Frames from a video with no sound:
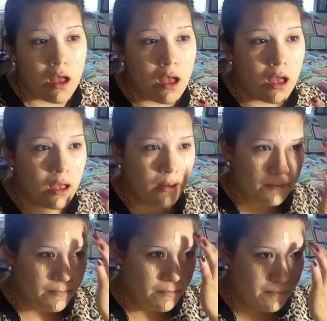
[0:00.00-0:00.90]
I'm
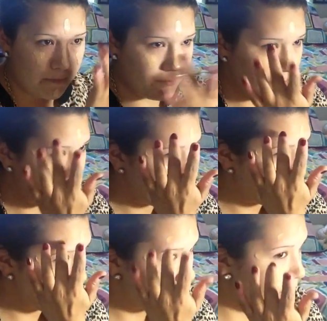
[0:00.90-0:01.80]
just going to
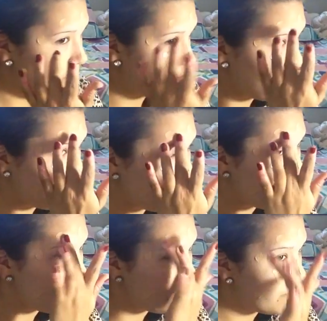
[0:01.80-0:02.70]
dot that over
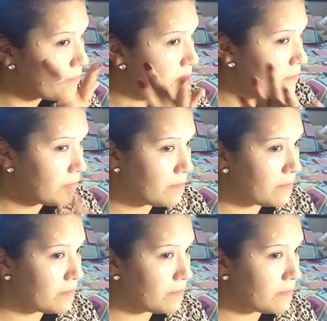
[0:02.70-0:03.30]
my face.